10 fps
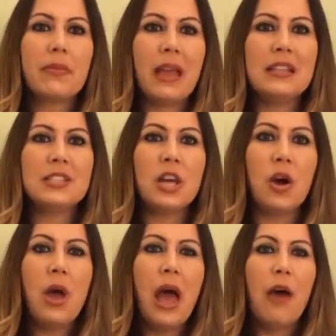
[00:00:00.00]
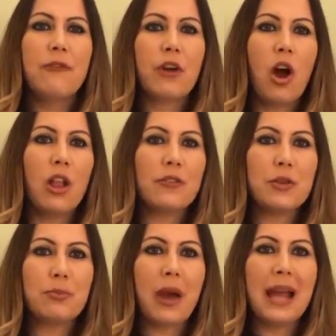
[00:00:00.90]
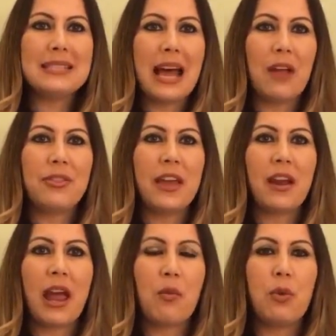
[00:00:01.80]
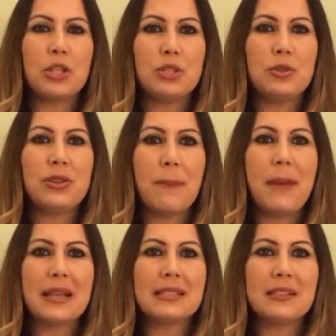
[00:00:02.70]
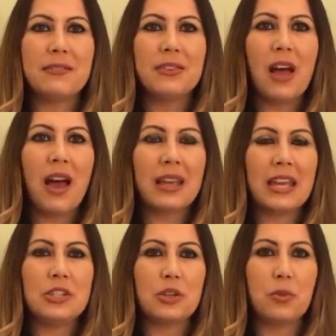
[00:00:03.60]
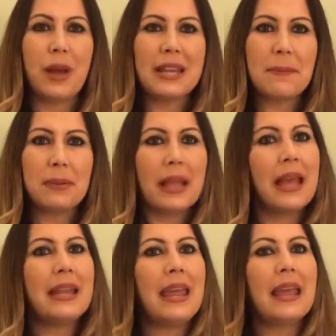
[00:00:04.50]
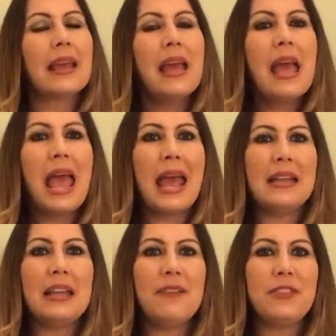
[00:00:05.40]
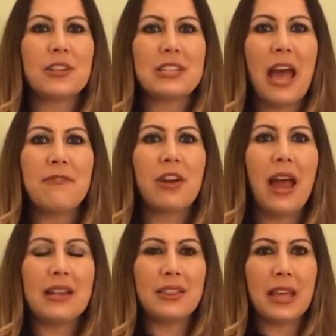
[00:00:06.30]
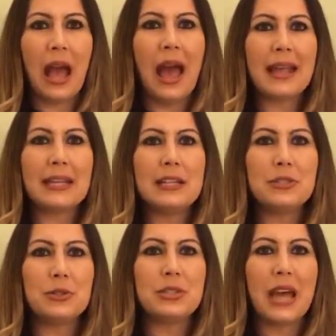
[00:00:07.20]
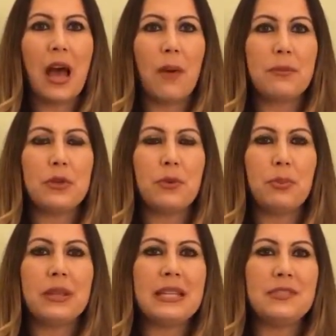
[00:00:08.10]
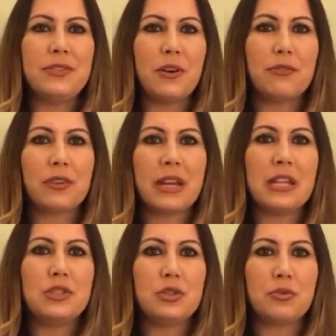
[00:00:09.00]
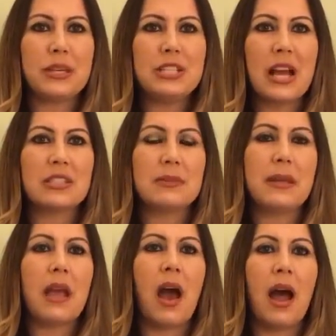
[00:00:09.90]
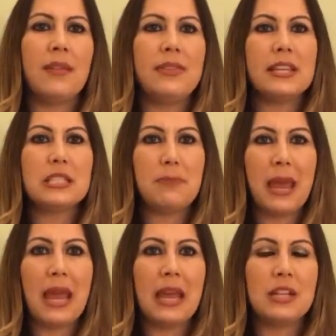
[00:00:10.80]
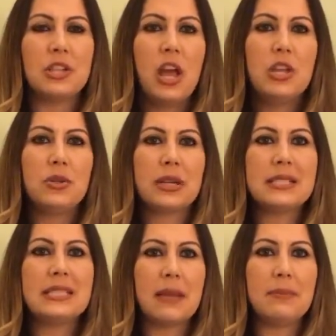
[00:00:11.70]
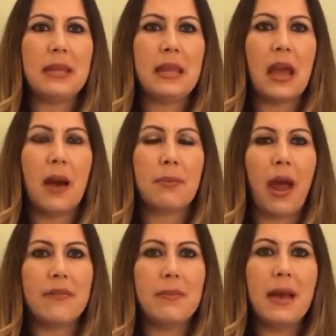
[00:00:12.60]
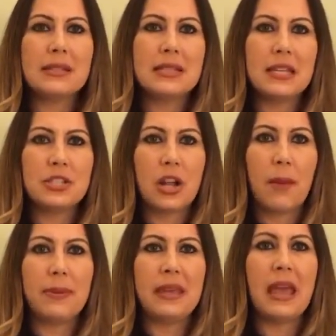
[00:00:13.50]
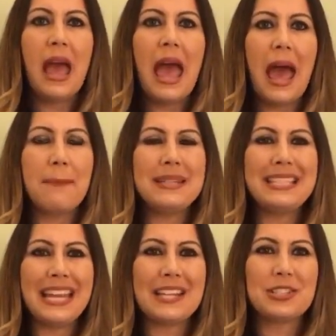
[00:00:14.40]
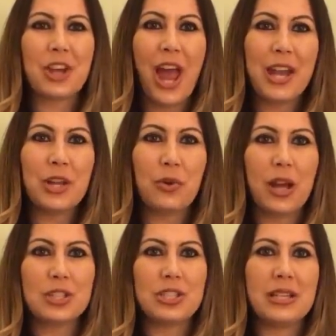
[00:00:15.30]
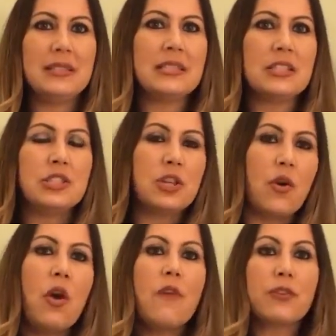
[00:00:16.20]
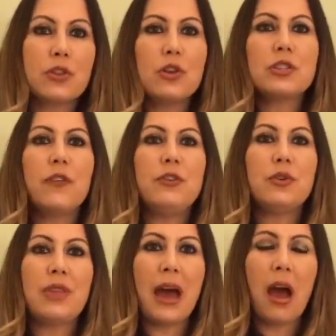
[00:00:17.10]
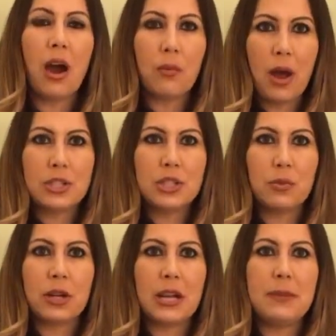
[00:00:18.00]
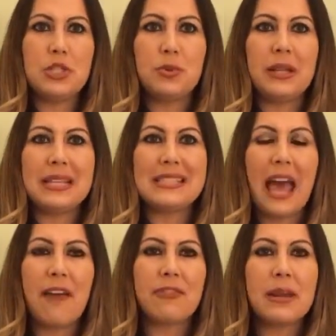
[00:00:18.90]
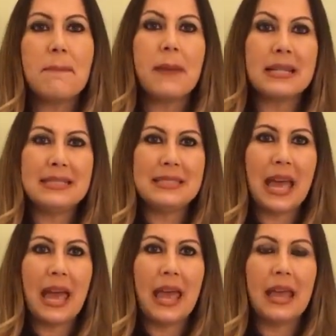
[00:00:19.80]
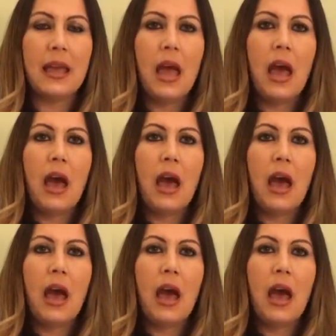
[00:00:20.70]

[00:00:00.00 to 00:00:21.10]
And so for all of you brides out there, I wish you the best of luck in your wedding planning. And if there's ever anything I can do to help you, please feel free to reach out to me on this page. You can send me a private message and I'll be happy to answer any questions. And so for those of you that are watching, we're going to be doing this every Monday.